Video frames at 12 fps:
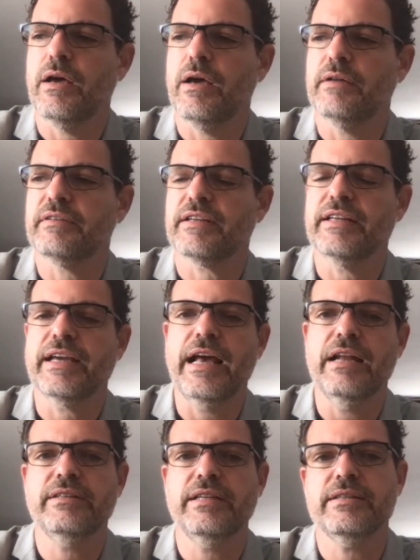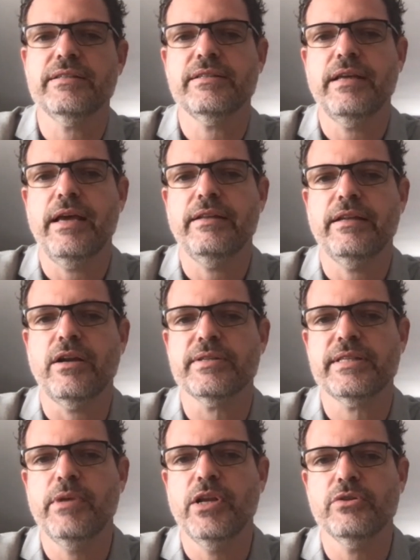technicalities that are
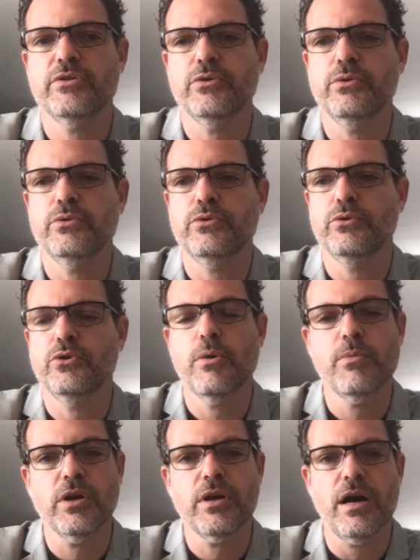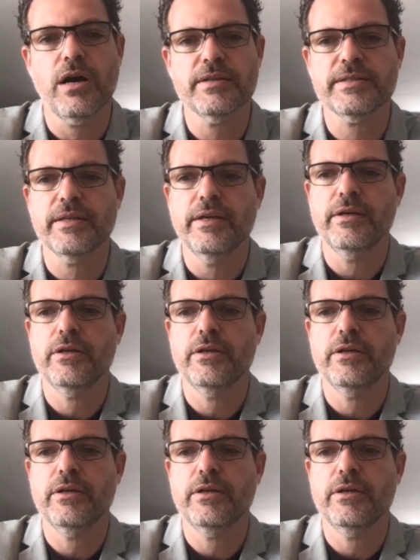similar to normal cars,